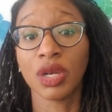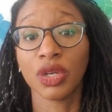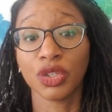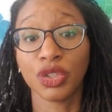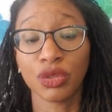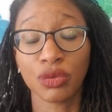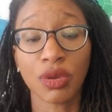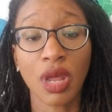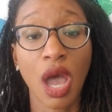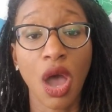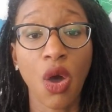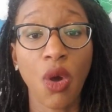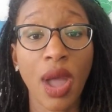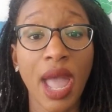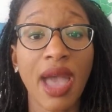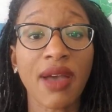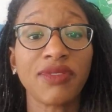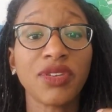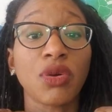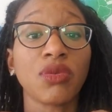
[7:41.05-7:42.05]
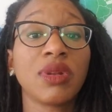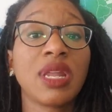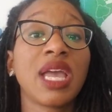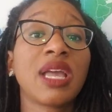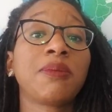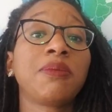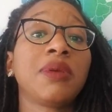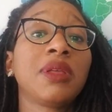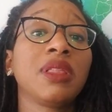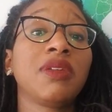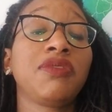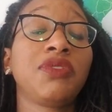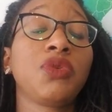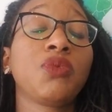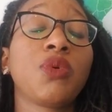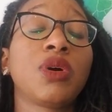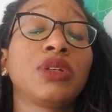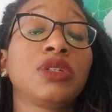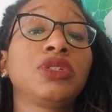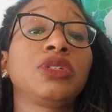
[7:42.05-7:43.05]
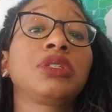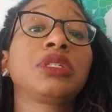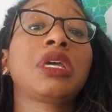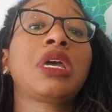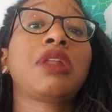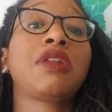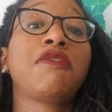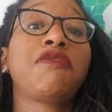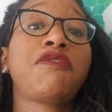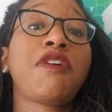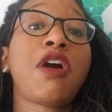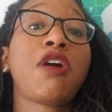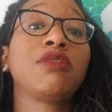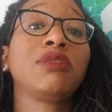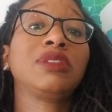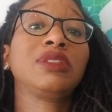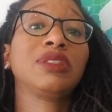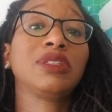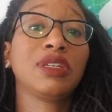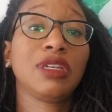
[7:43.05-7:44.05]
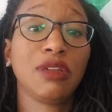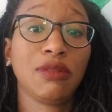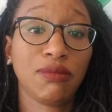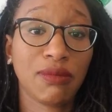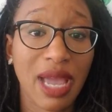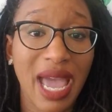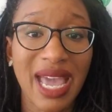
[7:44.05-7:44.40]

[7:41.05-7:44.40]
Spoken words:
you know, have your neck pillow if you want to just kind of fall asleep.